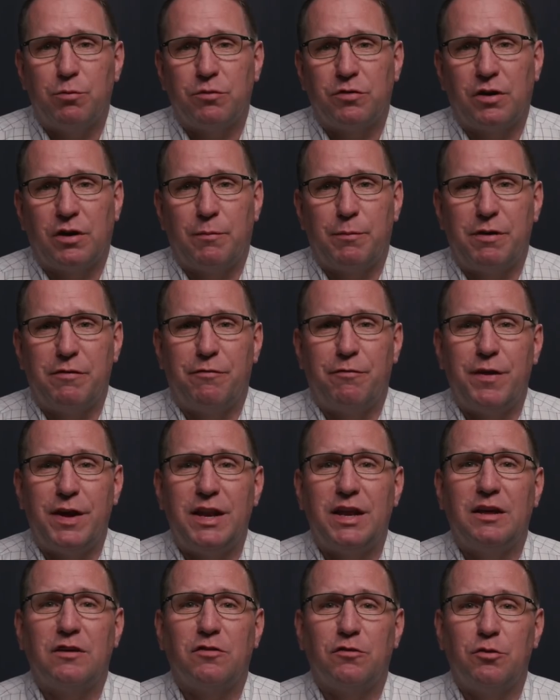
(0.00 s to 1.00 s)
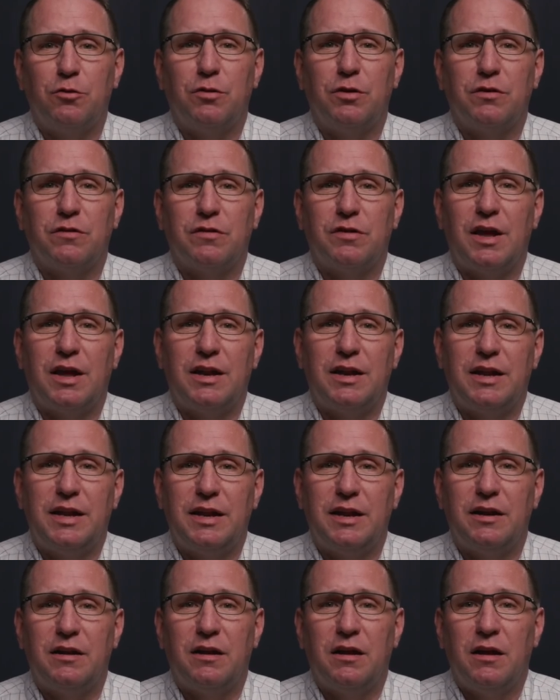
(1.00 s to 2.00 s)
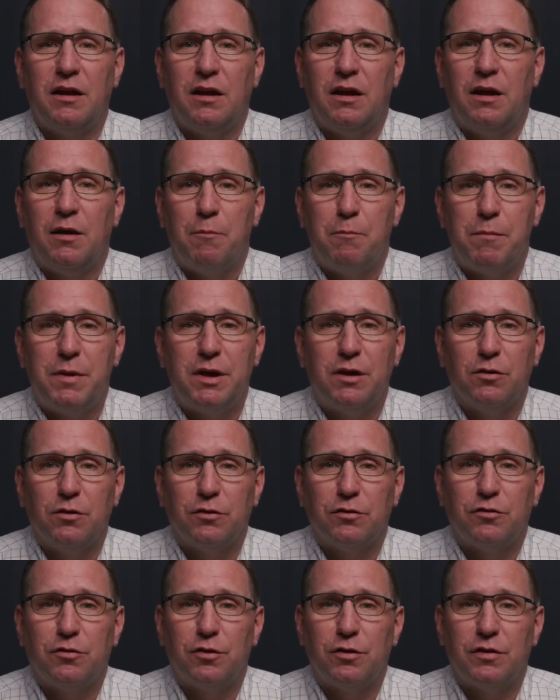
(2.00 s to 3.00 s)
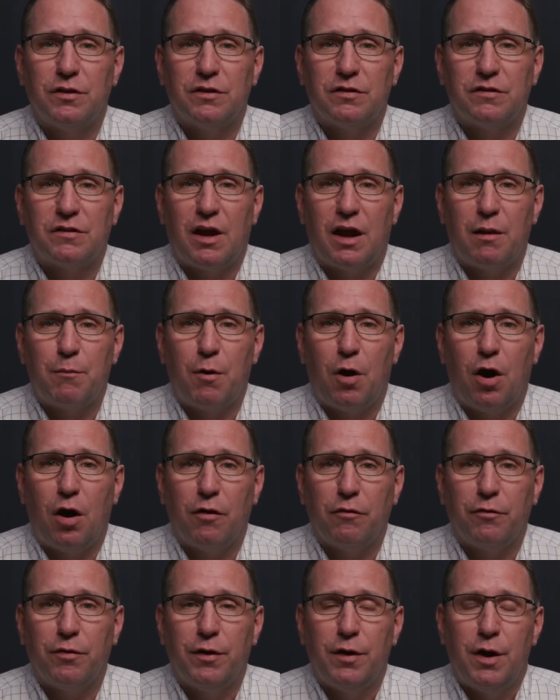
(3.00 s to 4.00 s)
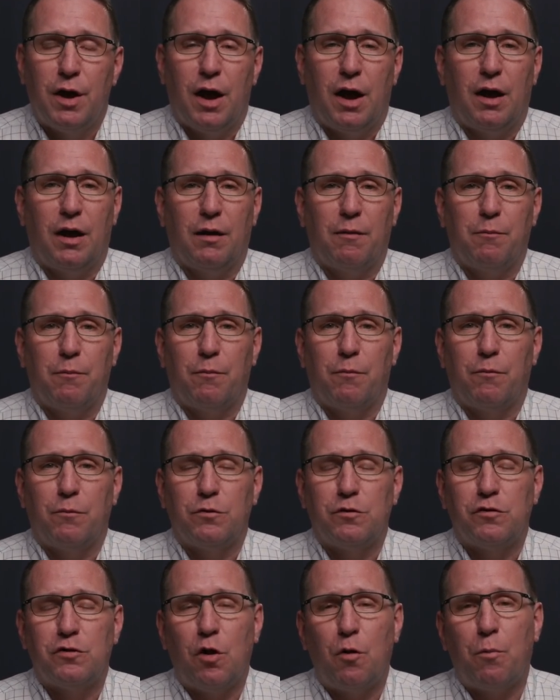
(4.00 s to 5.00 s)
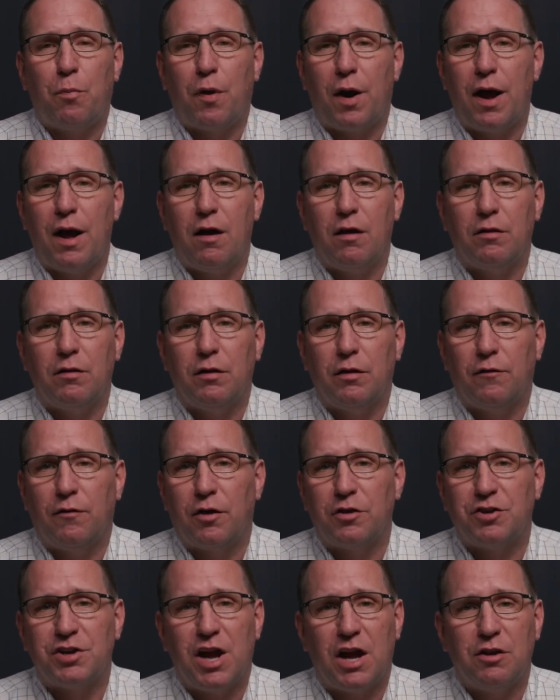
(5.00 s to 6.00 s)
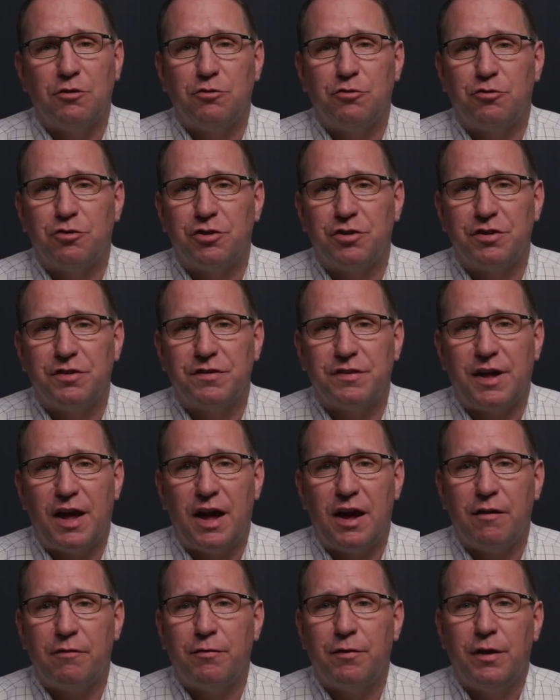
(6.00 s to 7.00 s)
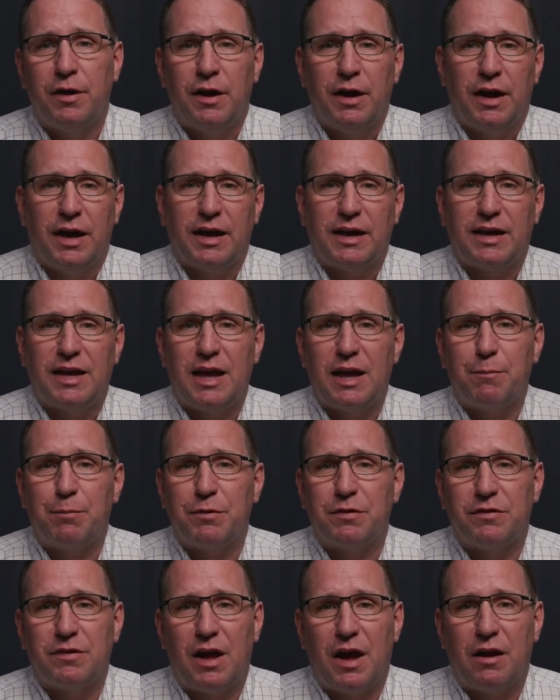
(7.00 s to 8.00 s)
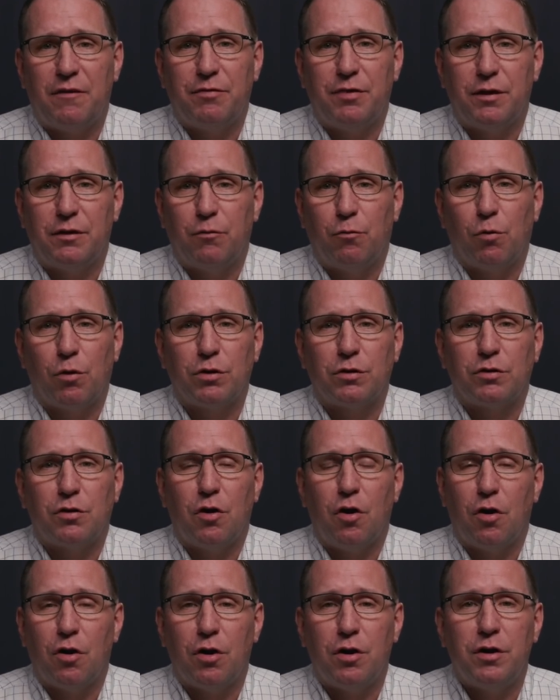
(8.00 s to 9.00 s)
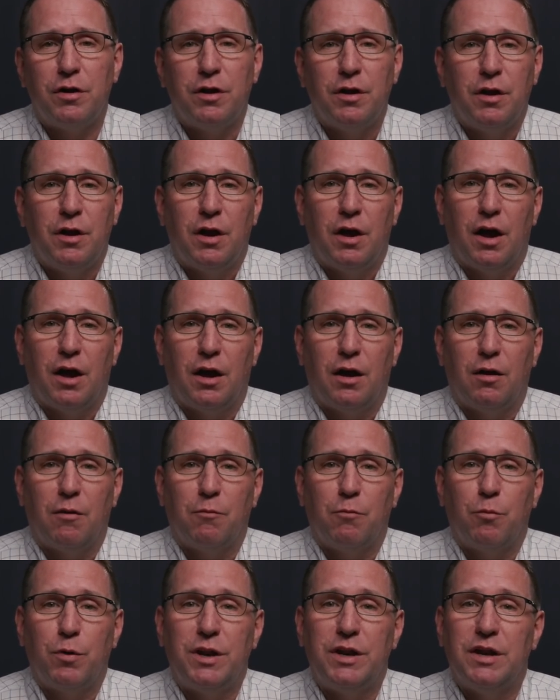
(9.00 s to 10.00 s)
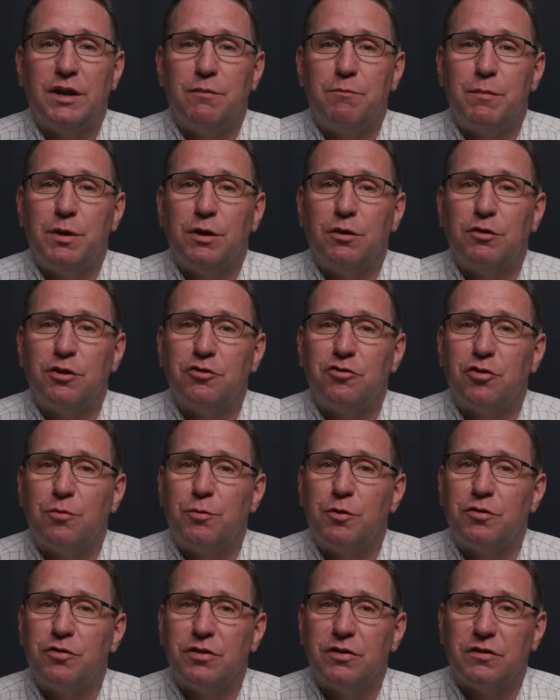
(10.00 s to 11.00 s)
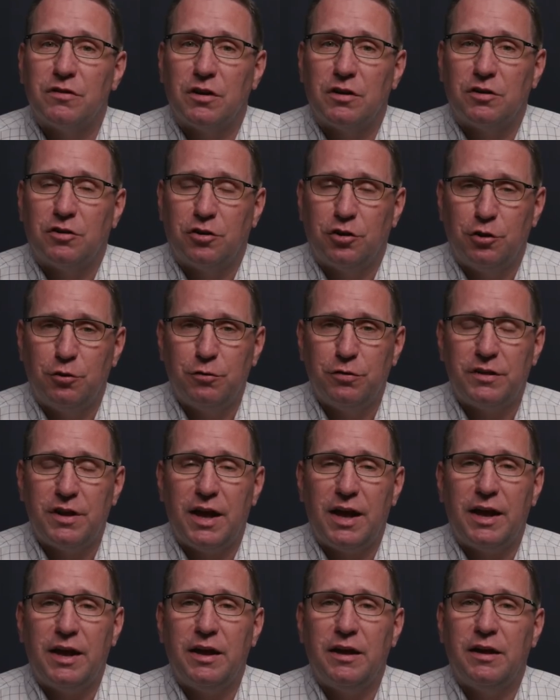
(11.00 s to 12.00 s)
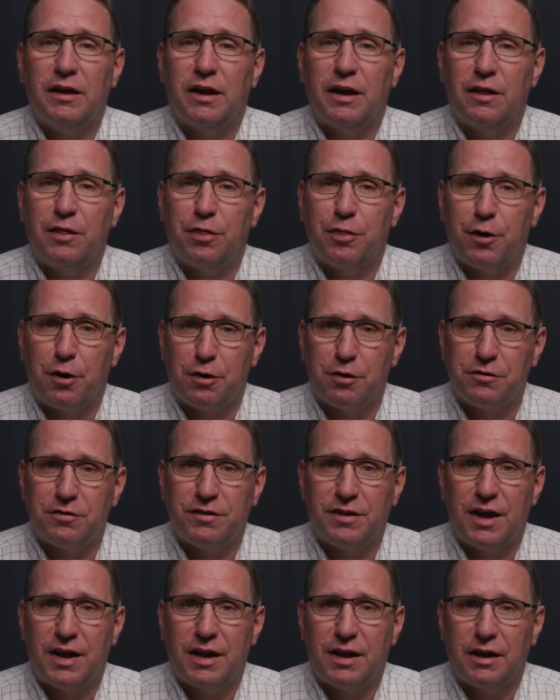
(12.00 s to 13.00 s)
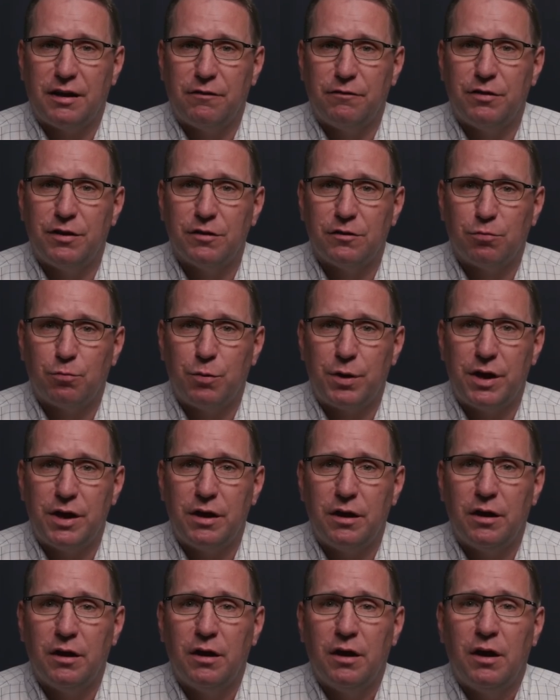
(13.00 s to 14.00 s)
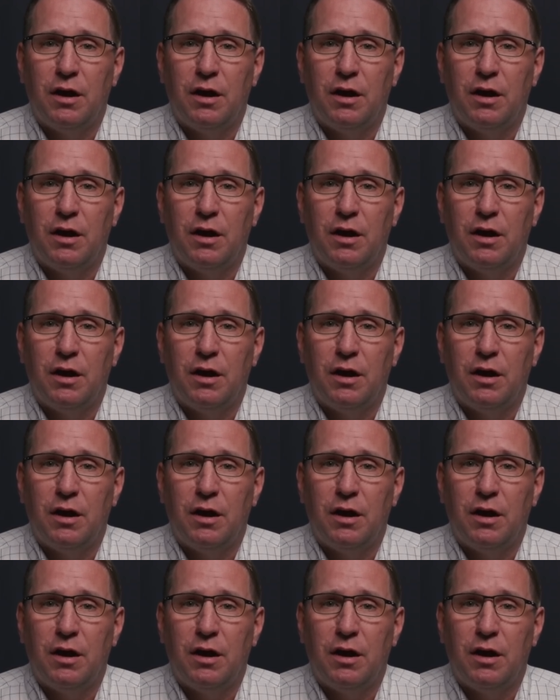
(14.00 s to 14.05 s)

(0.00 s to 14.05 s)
was going to be feeding students that needed meals during this time off. Um, so proud of our child nutrition staff and campus staff that have worked hard. Uh, we did meal distributions on Tuesday and Thursday of this week.